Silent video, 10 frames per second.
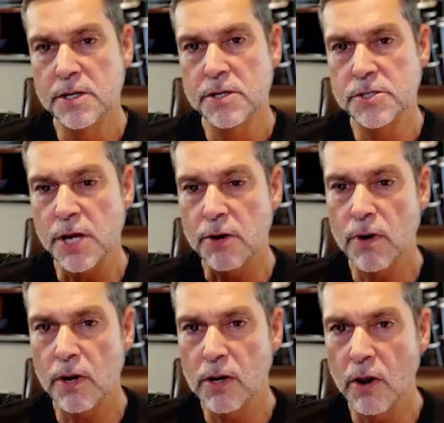So
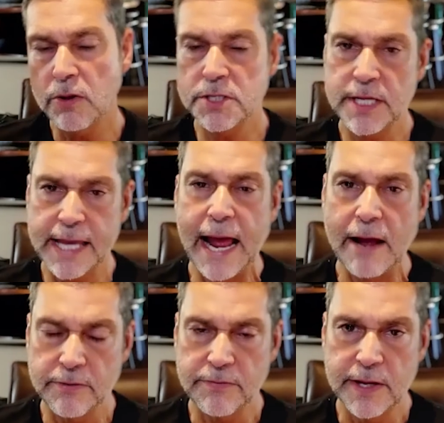lots to get
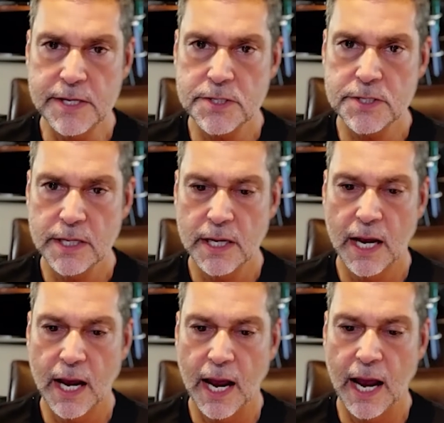out of this.
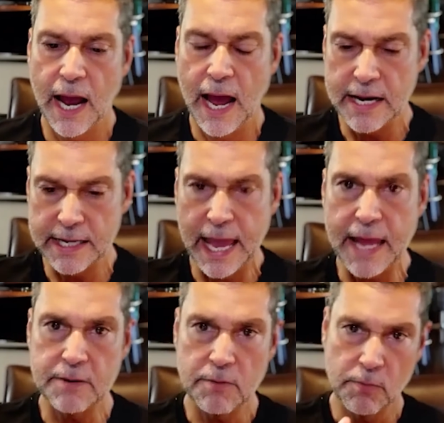And
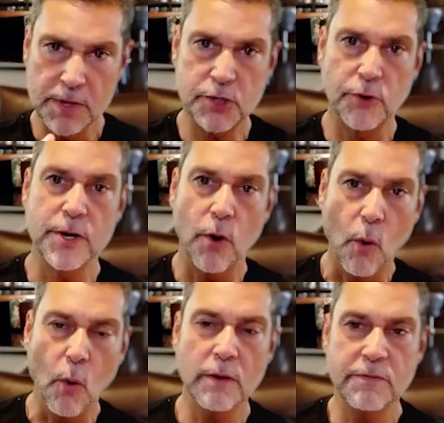again, we join
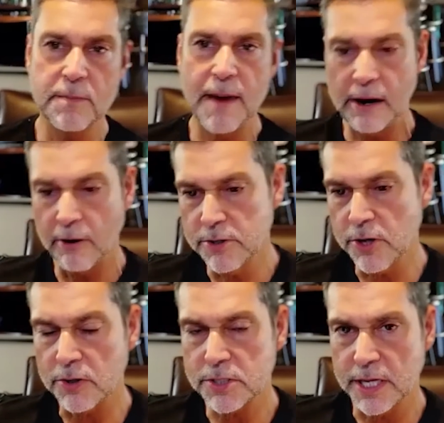all of the macro
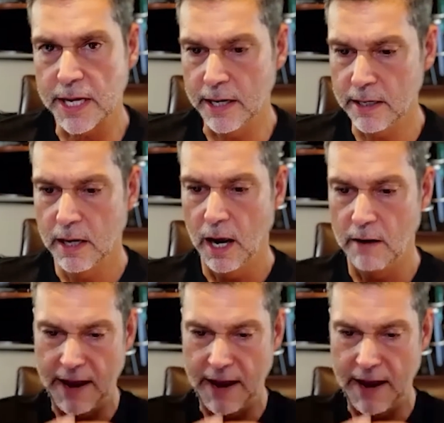dots here of